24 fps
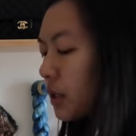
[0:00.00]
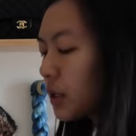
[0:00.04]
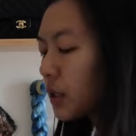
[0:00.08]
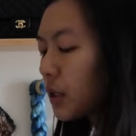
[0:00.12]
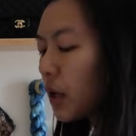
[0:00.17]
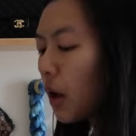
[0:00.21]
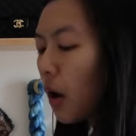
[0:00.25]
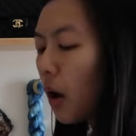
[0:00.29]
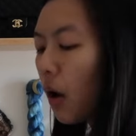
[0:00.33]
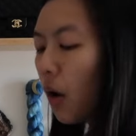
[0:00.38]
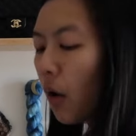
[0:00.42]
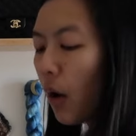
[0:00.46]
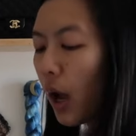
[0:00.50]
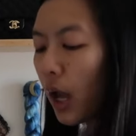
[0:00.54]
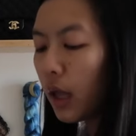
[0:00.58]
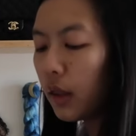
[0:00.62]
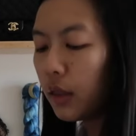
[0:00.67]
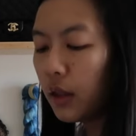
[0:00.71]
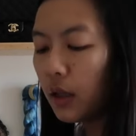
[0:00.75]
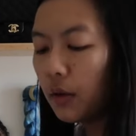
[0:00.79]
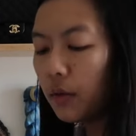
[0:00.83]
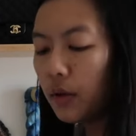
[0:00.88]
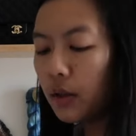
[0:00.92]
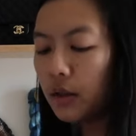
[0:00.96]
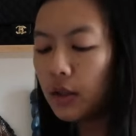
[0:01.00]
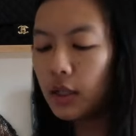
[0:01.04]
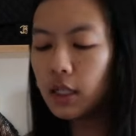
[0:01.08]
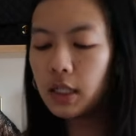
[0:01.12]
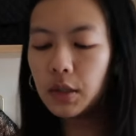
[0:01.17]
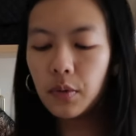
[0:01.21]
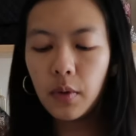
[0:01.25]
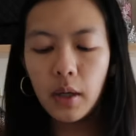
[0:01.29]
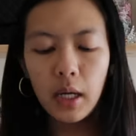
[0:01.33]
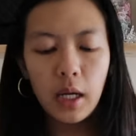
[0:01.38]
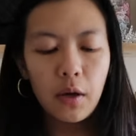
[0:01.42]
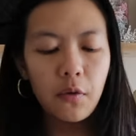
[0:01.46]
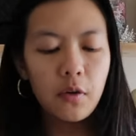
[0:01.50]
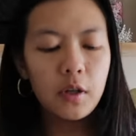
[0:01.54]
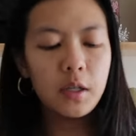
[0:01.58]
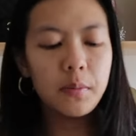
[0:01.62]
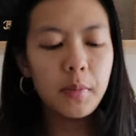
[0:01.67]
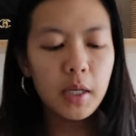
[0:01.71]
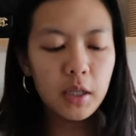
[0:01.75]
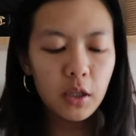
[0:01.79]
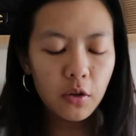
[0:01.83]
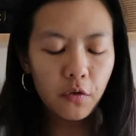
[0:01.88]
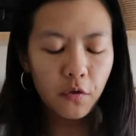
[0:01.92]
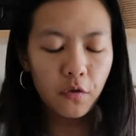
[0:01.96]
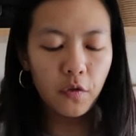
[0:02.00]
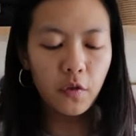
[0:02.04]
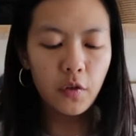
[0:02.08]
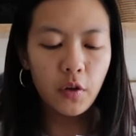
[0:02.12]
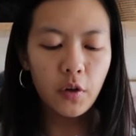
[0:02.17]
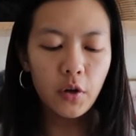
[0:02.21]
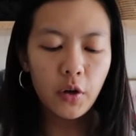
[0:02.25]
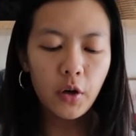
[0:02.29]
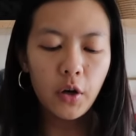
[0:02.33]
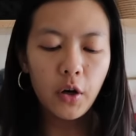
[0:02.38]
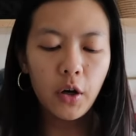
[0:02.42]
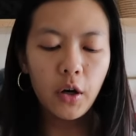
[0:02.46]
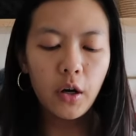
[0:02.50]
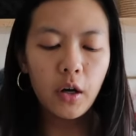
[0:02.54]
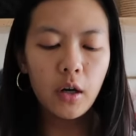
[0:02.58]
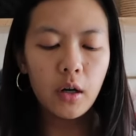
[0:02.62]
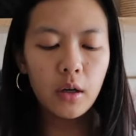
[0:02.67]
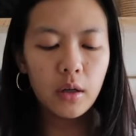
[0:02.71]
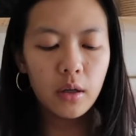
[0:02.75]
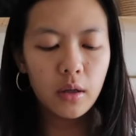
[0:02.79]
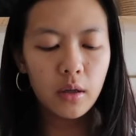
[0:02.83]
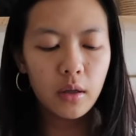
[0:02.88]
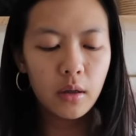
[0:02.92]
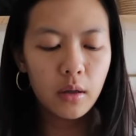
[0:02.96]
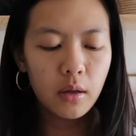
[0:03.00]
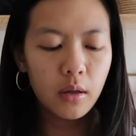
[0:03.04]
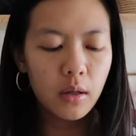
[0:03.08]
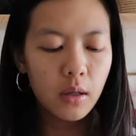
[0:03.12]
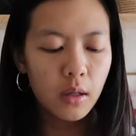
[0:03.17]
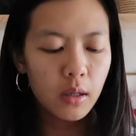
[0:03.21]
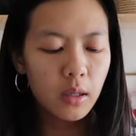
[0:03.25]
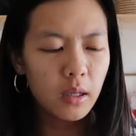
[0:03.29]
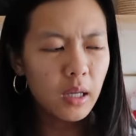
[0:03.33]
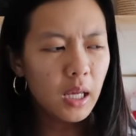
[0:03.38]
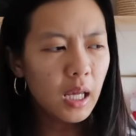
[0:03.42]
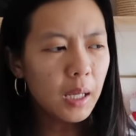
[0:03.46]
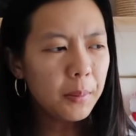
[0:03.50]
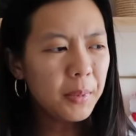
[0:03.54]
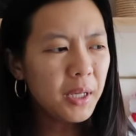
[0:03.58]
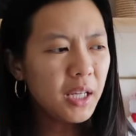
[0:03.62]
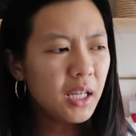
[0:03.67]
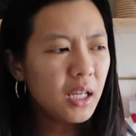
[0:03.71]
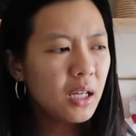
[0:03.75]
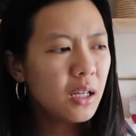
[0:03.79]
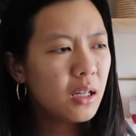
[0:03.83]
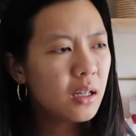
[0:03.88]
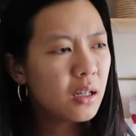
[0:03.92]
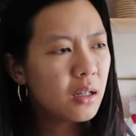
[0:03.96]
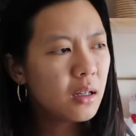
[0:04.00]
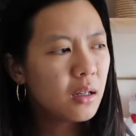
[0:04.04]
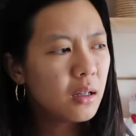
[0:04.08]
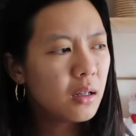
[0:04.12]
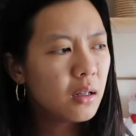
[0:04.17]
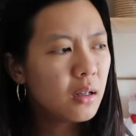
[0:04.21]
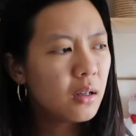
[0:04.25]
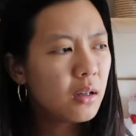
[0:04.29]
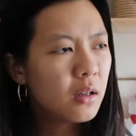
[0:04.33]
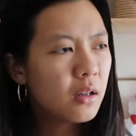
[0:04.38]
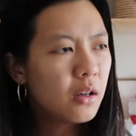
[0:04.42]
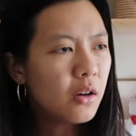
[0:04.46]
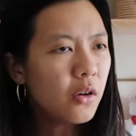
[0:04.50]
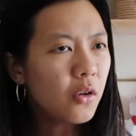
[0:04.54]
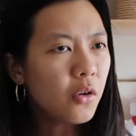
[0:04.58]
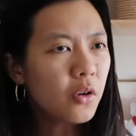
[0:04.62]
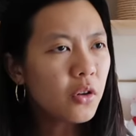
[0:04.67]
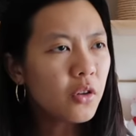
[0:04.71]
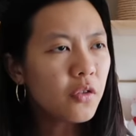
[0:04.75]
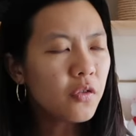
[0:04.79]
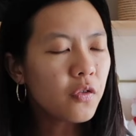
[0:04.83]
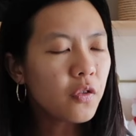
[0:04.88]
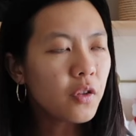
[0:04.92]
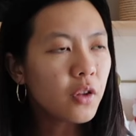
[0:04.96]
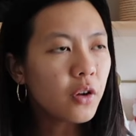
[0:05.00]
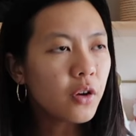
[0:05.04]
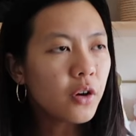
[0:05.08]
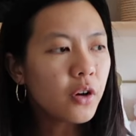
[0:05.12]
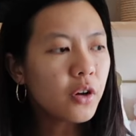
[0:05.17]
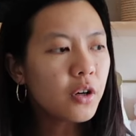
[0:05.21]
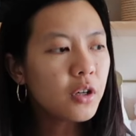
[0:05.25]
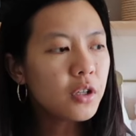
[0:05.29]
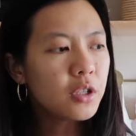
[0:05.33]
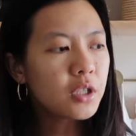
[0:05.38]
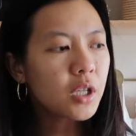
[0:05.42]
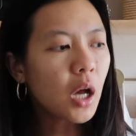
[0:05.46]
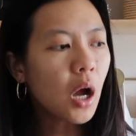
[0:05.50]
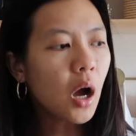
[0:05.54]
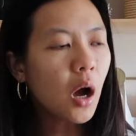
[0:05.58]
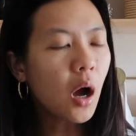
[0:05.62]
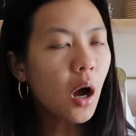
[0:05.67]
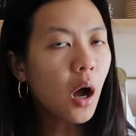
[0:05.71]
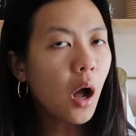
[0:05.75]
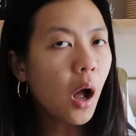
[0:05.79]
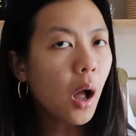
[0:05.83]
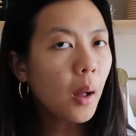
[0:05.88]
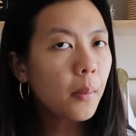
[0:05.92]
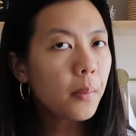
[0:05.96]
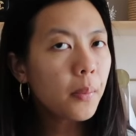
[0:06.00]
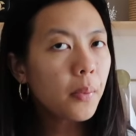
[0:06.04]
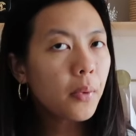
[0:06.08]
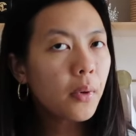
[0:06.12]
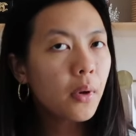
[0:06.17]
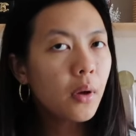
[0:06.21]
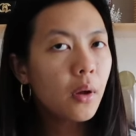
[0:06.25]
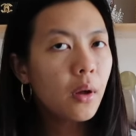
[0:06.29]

So I think with this one I want to make the fleur cami or the fleur top.